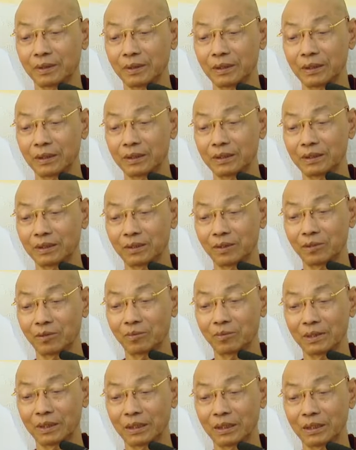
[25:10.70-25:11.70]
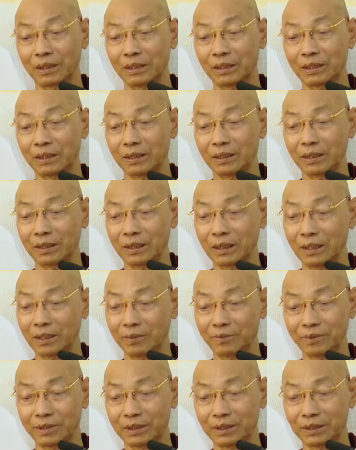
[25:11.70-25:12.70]
In normal
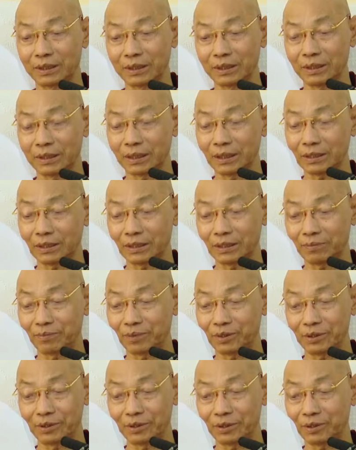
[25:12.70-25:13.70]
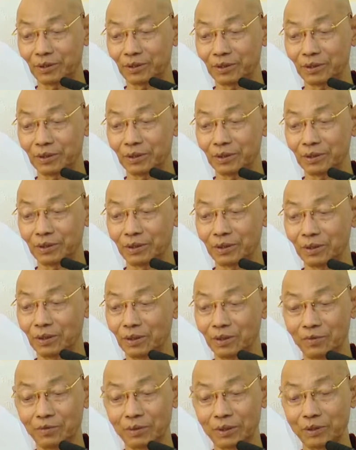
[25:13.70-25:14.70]
everyday activities,
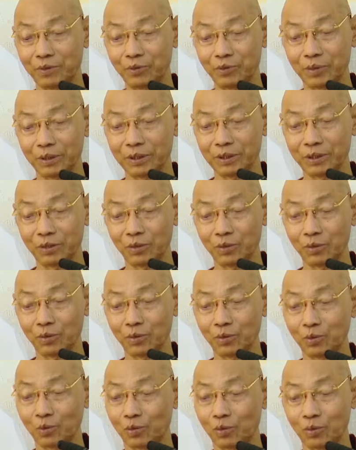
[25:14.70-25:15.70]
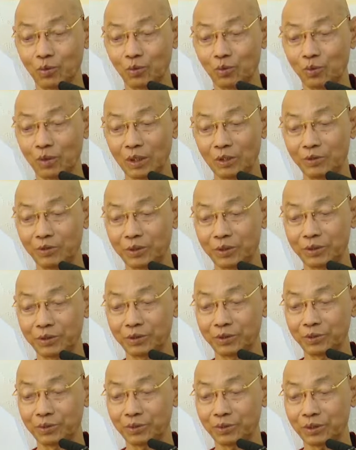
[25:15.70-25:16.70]
often we know why we
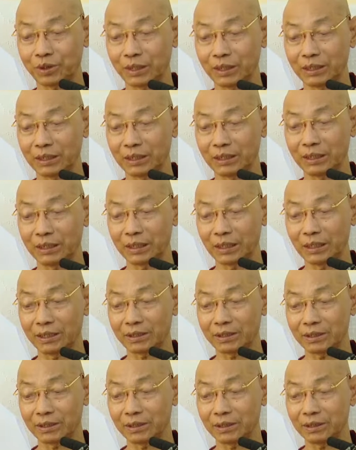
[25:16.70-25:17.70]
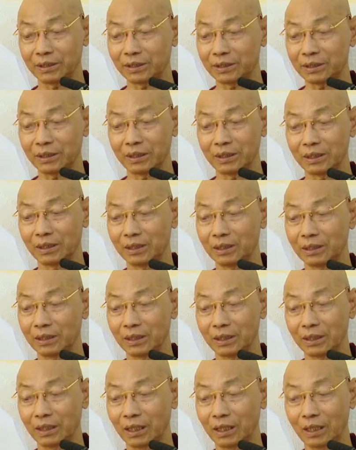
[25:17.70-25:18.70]
do certain actions,
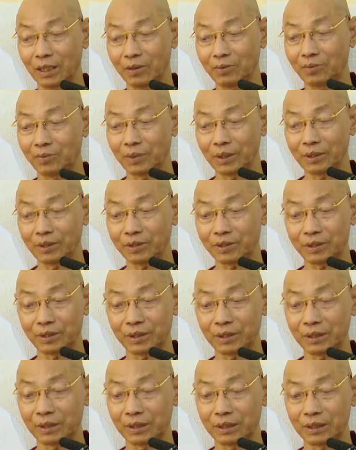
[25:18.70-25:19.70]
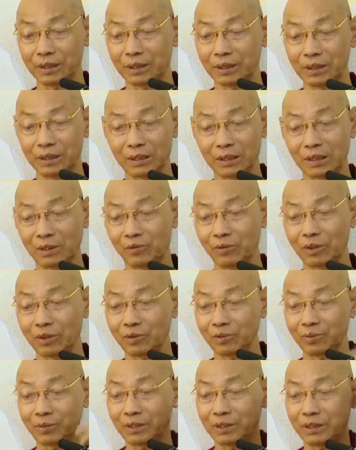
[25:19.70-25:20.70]
how best, in our
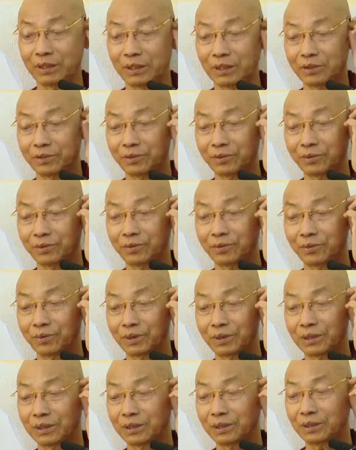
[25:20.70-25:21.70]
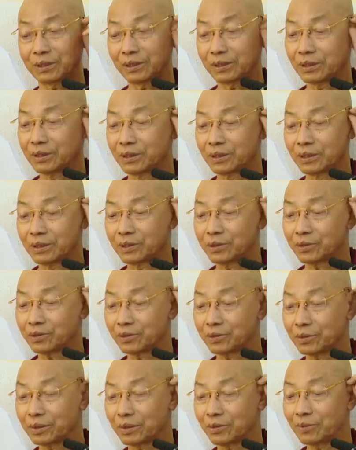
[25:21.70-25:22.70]
opinion, to do them,
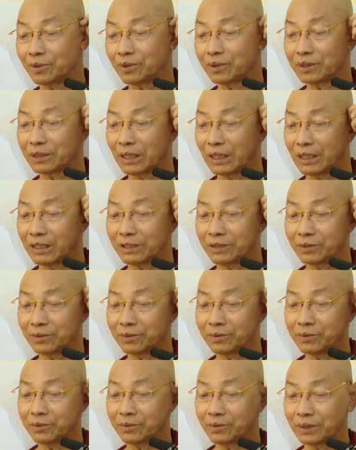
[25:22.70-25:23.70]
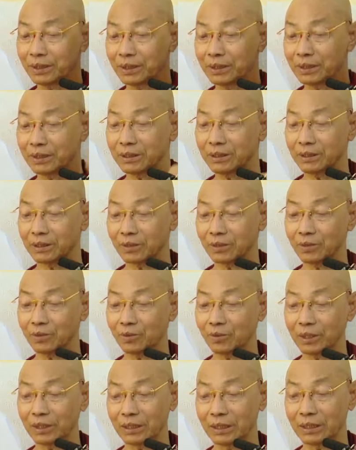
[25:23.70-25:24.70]
suitable time to do them, or
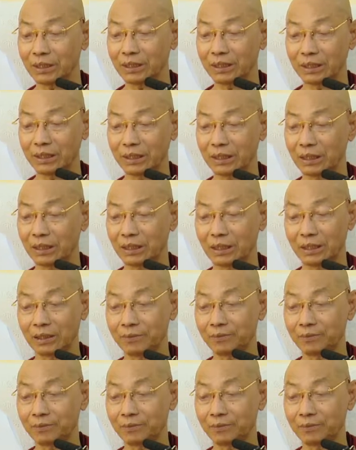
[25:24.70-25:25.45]
whether they are